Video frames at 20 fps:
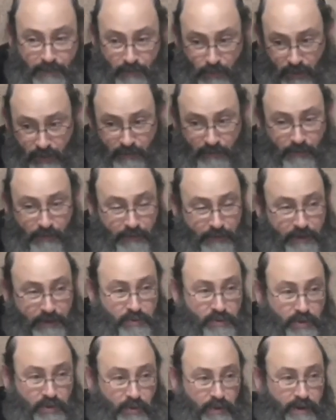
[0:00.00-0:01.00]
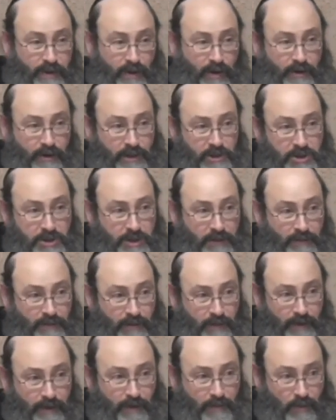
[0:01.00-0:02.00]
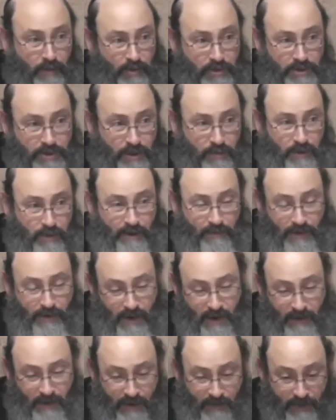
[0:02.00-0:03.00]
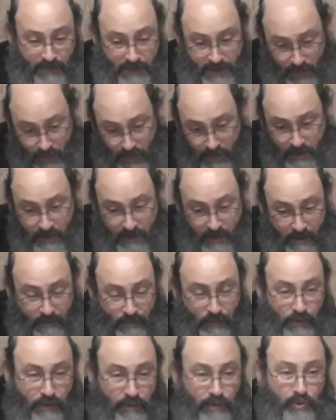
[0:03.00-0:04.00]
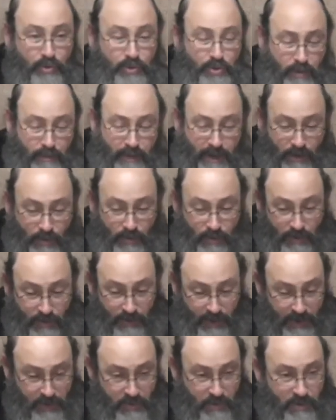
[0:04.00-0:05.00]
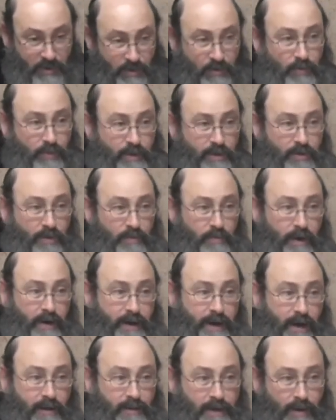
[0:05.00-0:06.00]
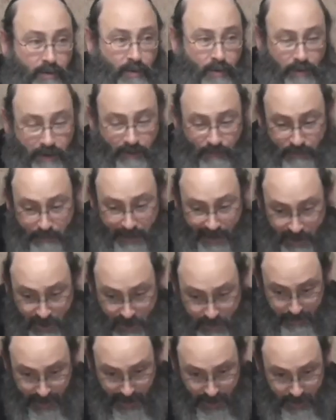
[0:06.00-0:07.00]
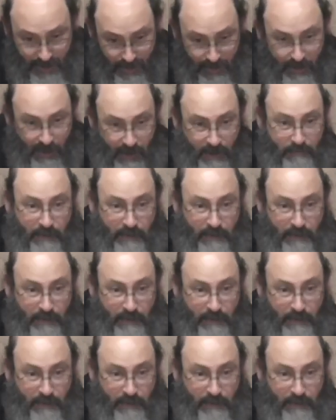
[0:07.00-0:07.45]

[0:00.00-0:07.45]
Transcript: wonderful things we're doing in our yeshiva, in our Mossad, whatever. It says, hey, look, you can do so many good things with your money. I'll tell you, we'll even make a special